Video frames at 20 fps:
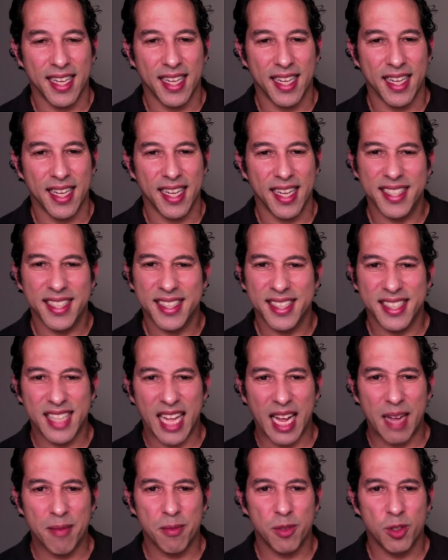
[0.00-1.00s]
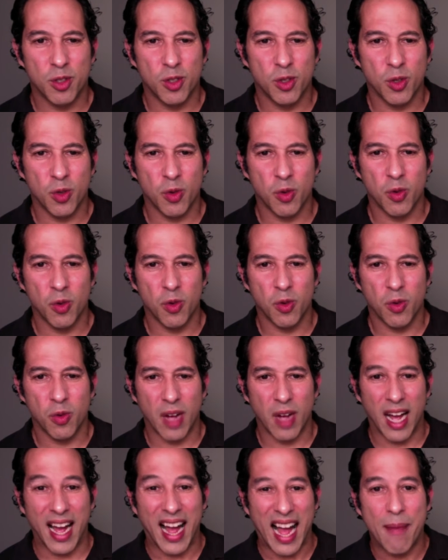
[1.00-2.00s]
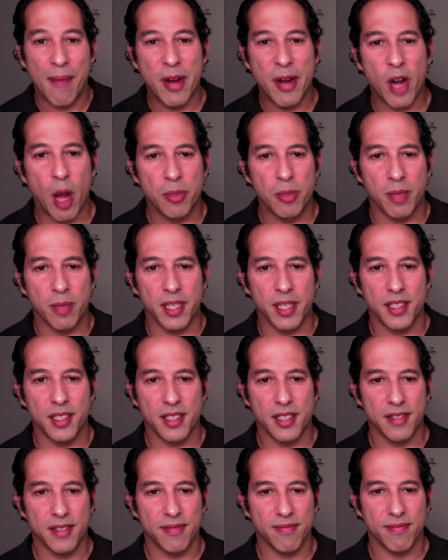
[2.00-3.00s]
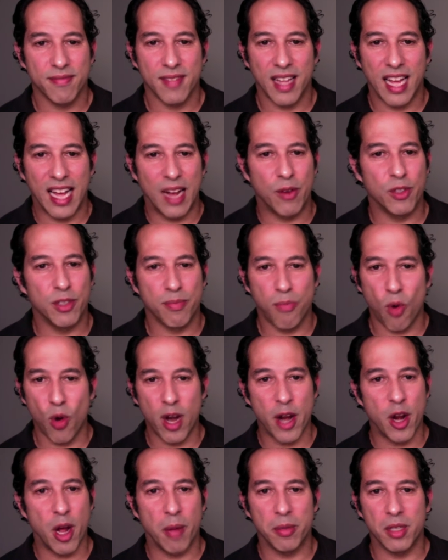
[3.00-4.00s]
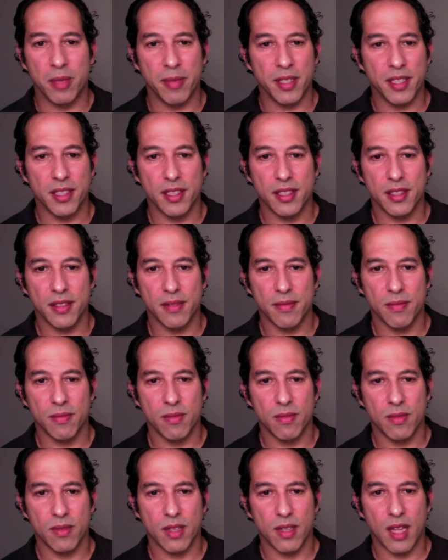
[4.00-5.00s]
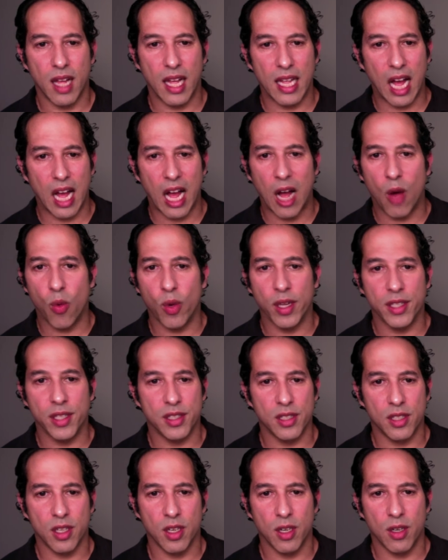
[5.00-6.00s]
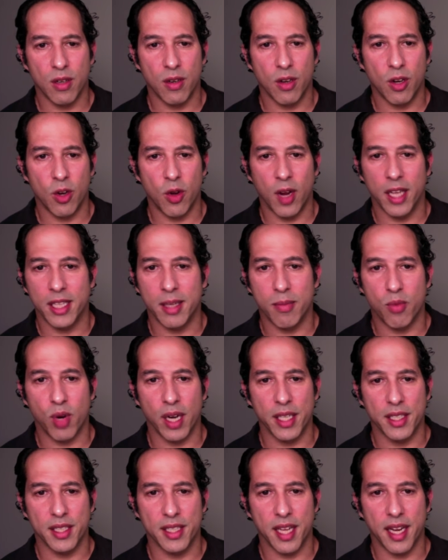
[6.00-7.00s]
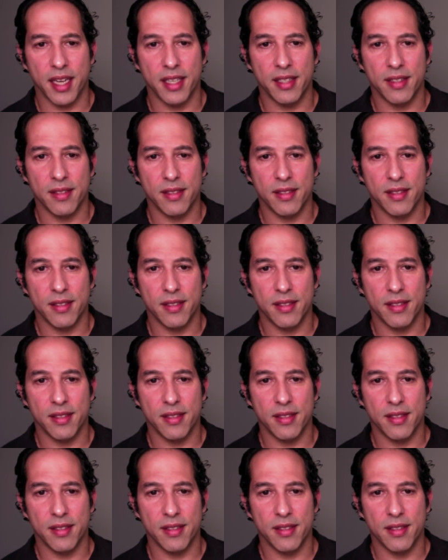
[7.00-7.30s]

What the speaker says: It's time to. I'm an optimist. I was born an optimist. I always look at the bright side.